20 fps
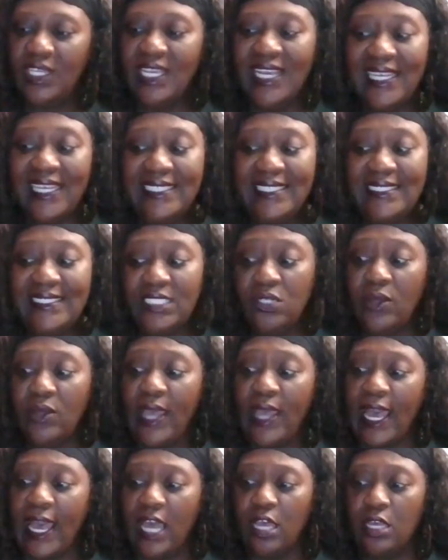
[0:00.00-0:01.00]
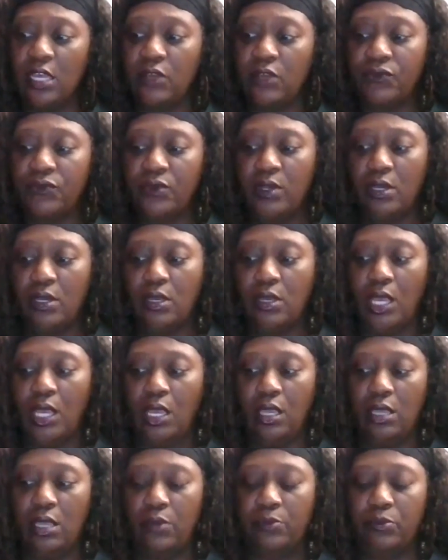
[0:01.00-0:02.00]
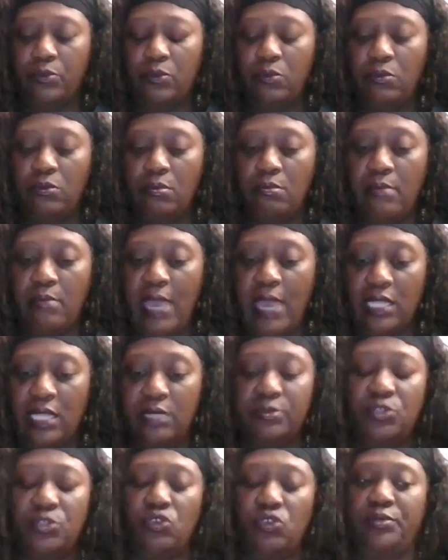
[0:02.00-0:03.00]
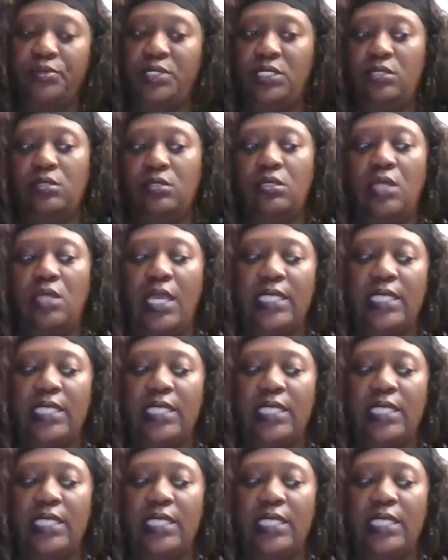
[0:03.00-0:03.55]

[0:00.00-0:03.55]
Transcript: I still have malabsorption